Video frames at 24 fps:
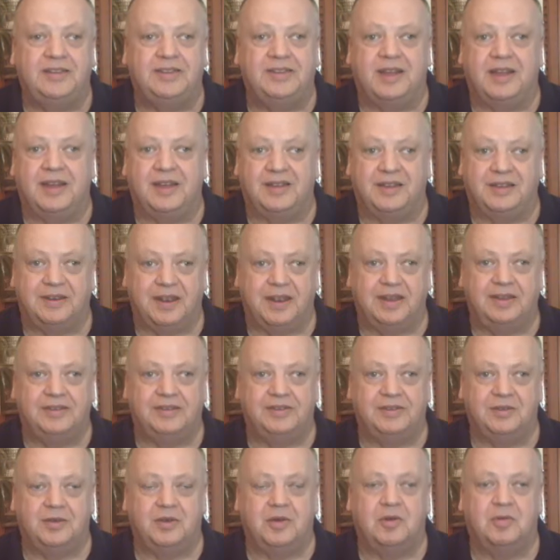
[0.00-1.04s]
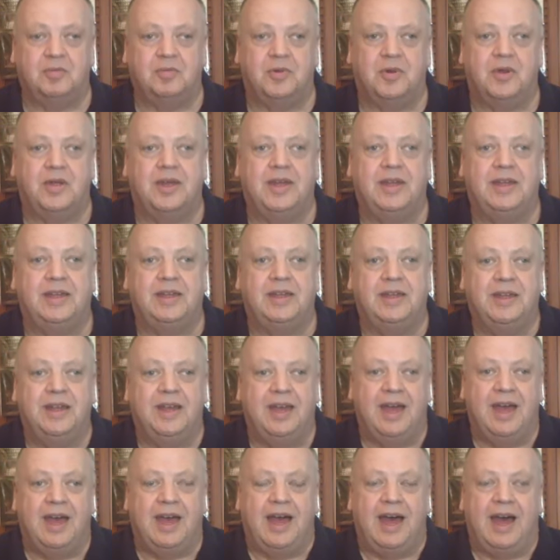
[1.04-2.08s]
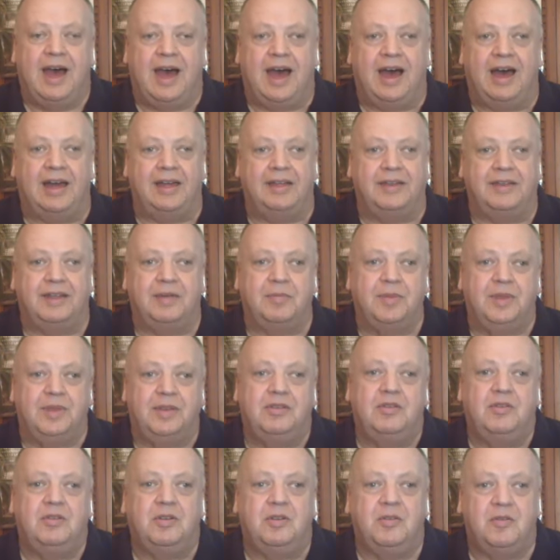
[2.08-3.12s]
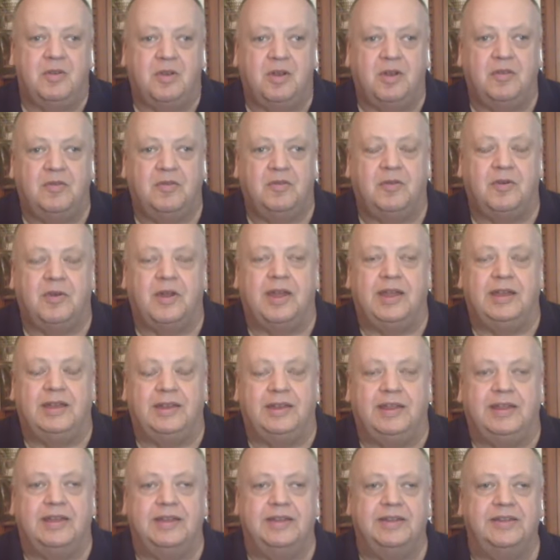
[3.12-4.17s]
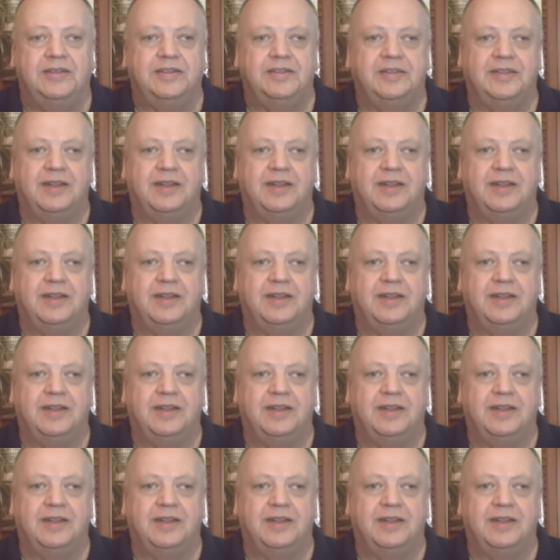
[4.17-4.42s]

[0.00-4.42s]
I had a nice long break and I've been looking around for ideas,